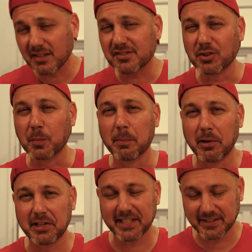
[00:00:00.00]
Super
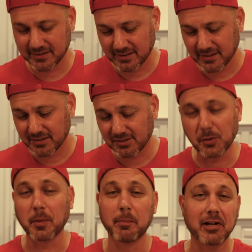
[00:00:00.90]
money.
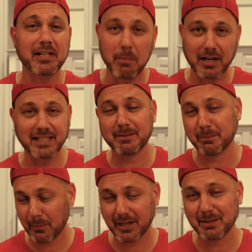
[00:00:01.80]
Super money, money,
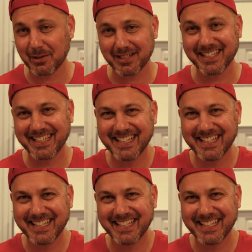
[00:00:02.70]
money, money.